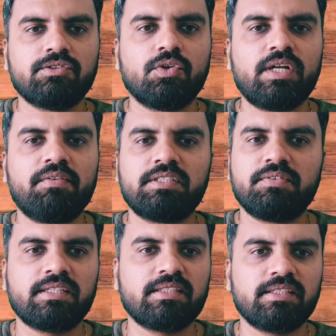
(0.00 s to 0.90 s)
So
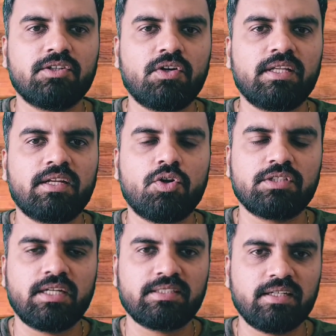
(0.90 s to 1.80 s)
diversification is not there,
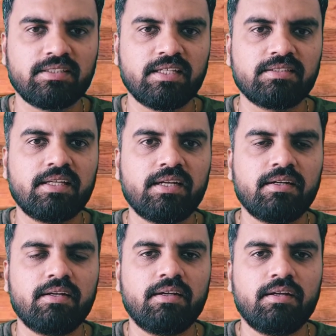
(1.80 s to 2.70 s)
concentration risk is
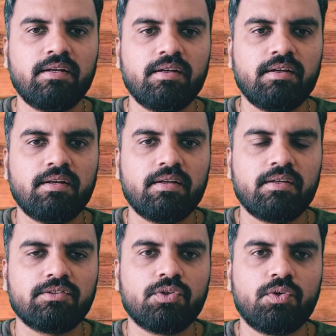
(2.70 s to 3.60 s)
there.
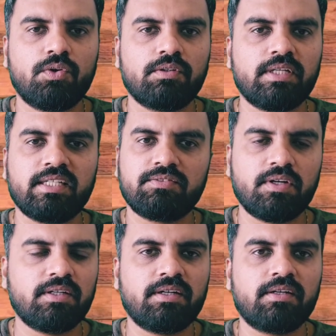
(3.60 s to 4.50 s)
So that is
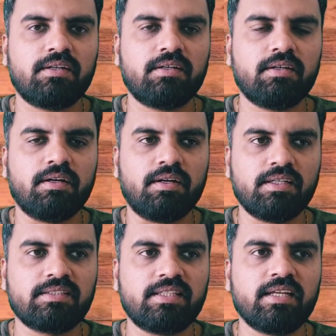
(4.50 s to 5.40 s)
one
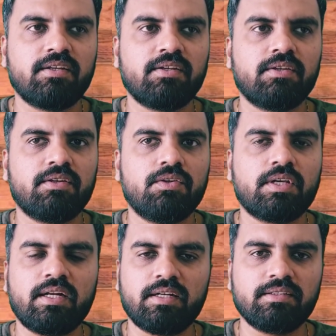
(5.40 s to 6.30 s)
risk thing
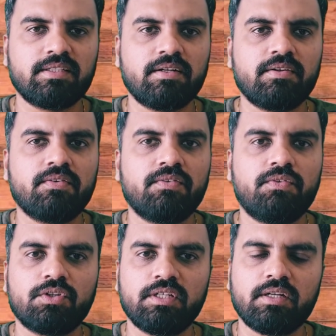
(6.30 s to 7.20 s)
you can consider
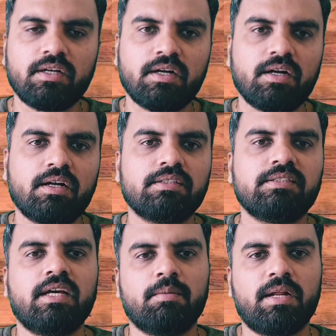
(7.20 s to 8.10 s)
for the
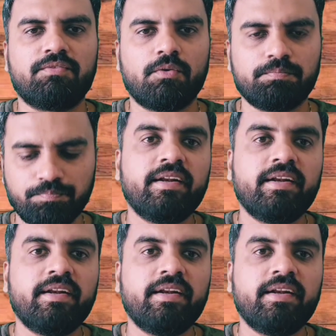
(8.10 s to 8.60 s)
CRE platform.